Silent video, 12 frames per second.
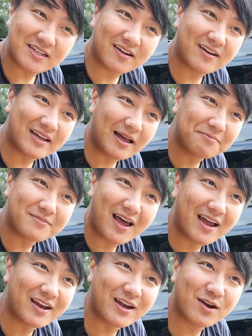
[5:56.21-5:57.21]
You know, I'm
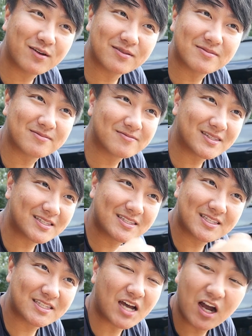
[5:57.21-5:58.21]
not here to
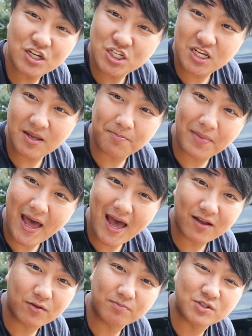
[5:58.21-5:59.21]
talk shit
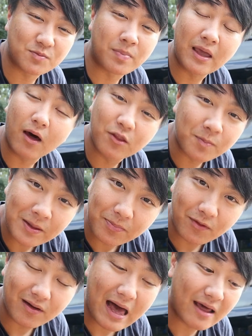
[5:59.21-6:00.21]
back to other
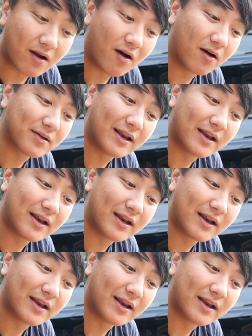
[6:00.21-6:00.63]
people at all.